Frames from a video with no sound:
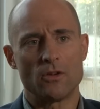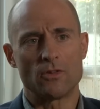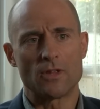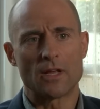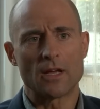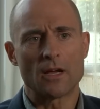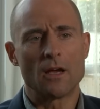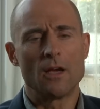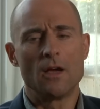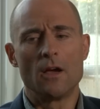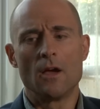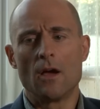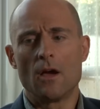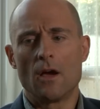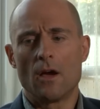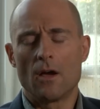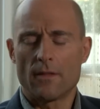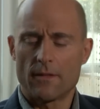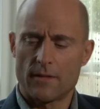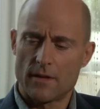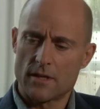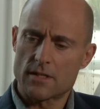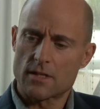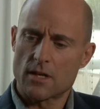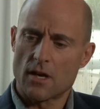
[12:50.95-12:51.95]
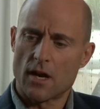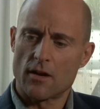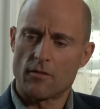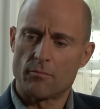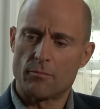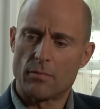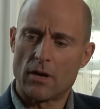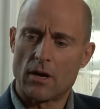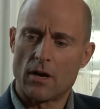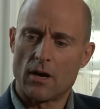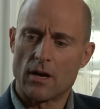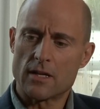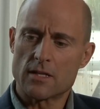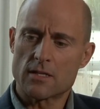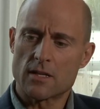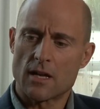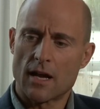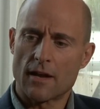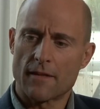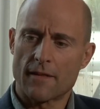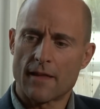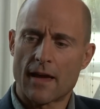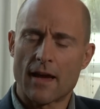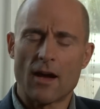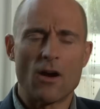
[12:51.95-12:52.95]
You think, this kind of part is
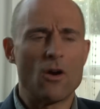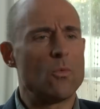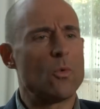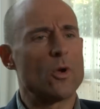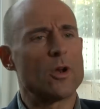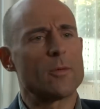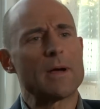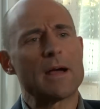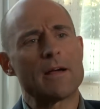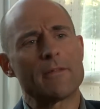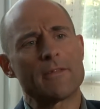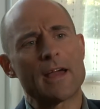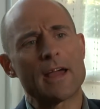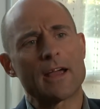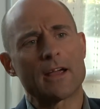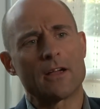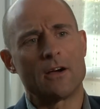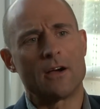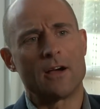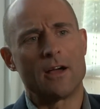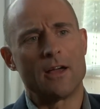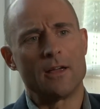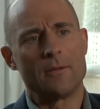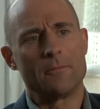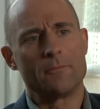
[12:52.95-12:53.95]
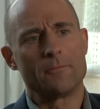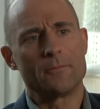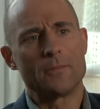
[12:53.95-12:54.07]
like that. Oh, what about that guy?